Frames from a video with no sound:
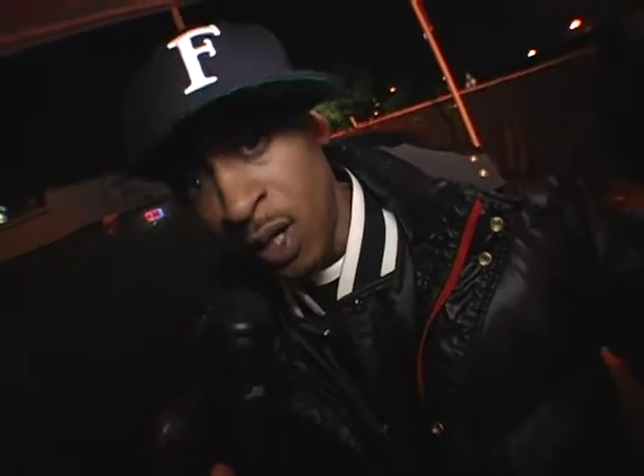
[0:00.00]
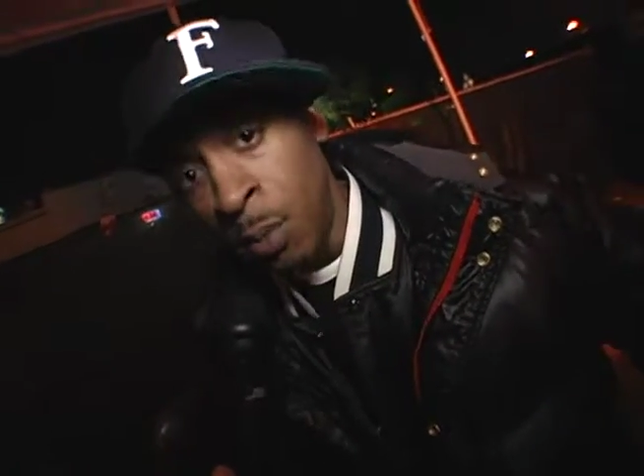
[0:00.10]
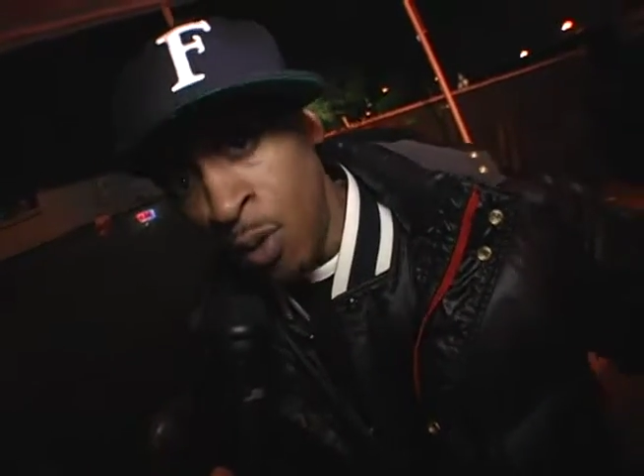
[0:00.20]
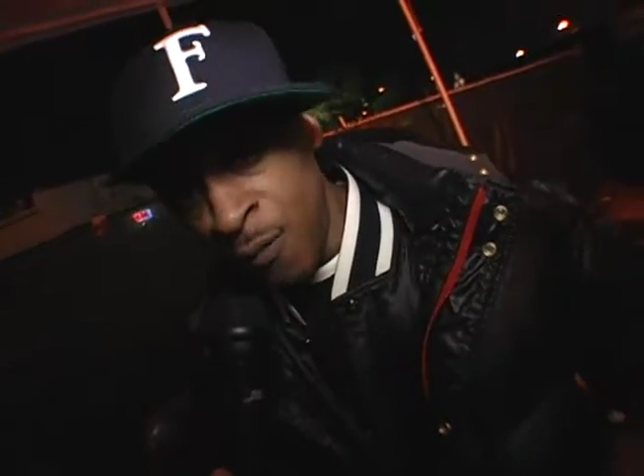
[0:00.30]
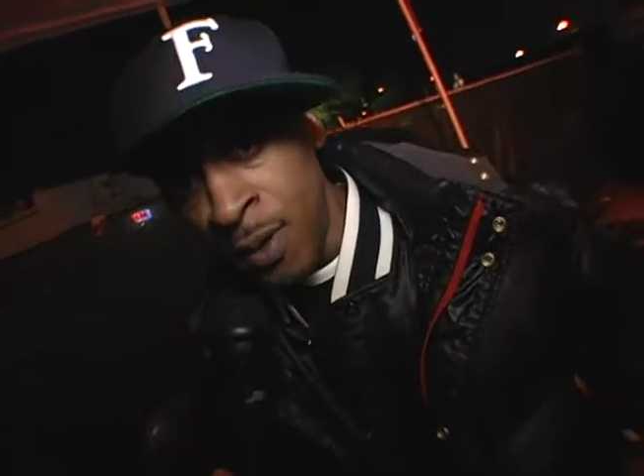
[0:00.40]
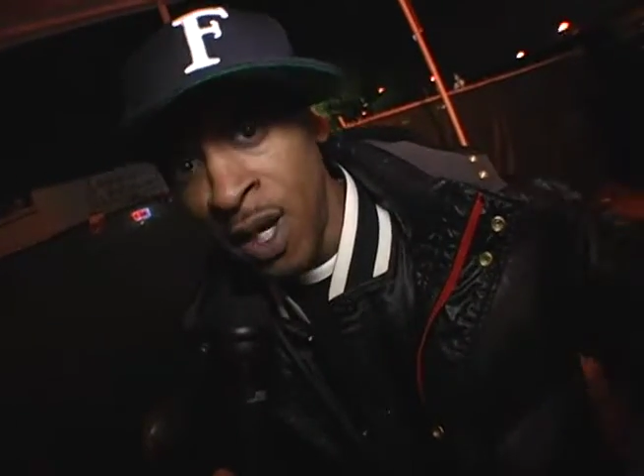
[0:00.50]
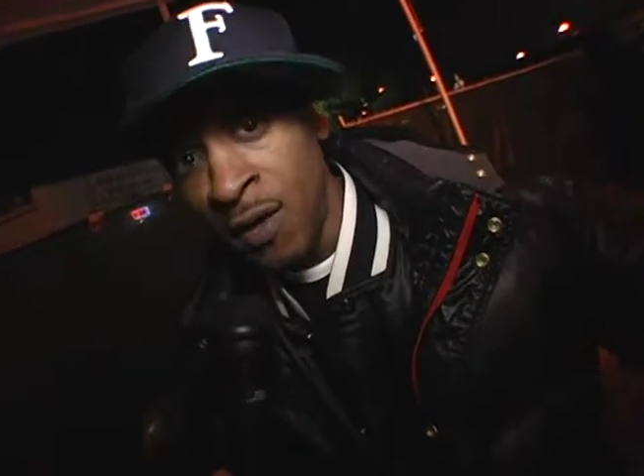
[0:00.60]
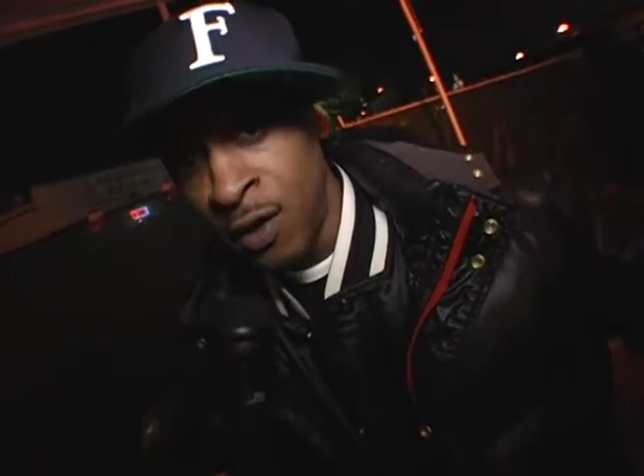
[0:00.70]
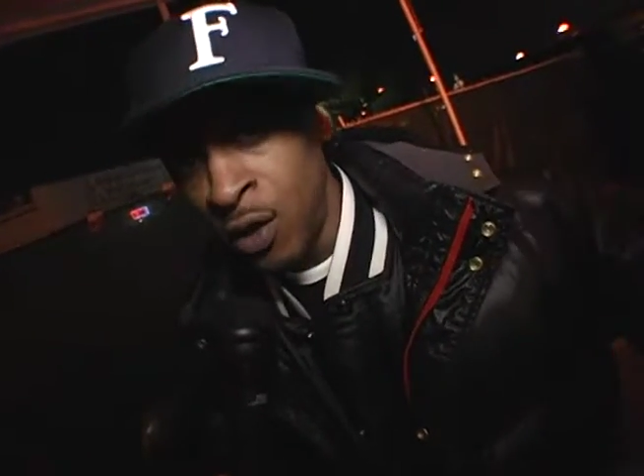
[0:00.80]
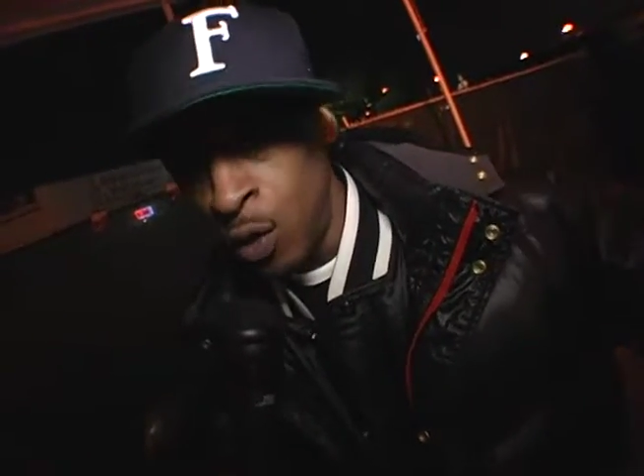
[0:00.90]
the movement
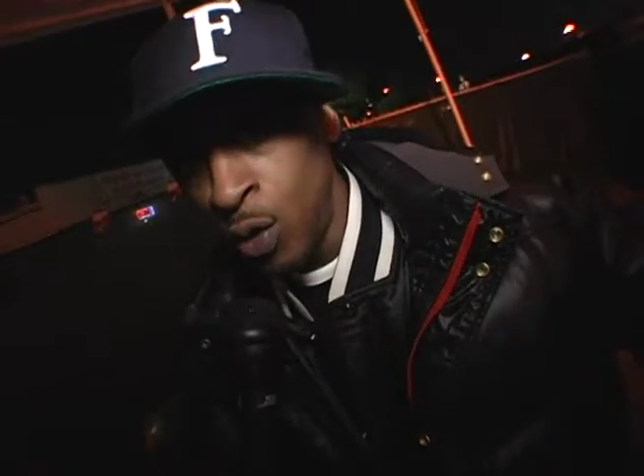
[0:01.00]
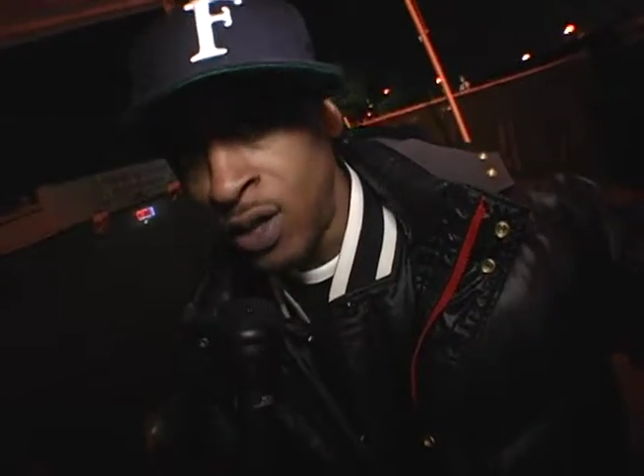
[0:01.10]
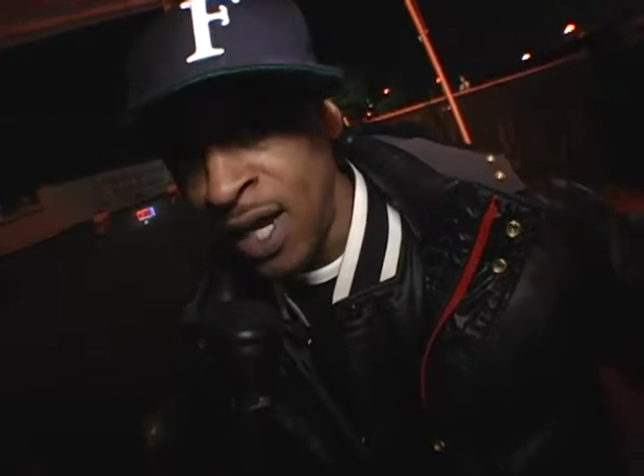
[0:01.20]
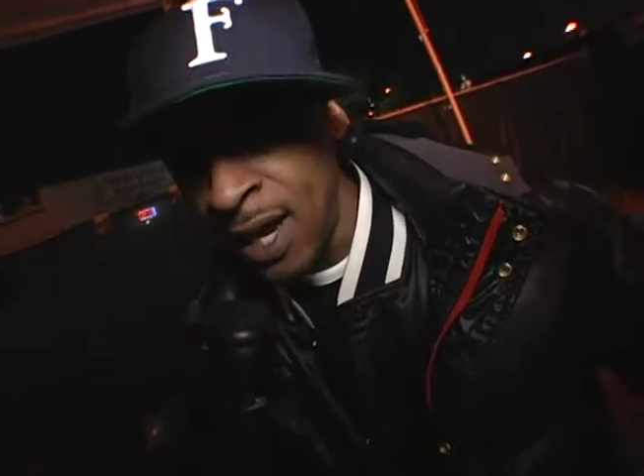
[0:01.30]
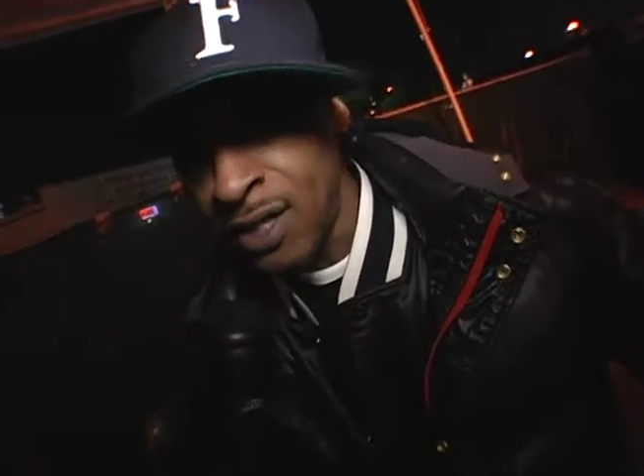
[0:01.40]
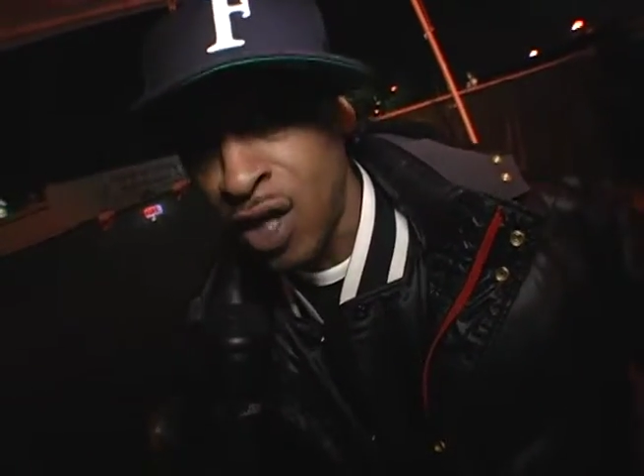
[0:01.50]
of the new thing that's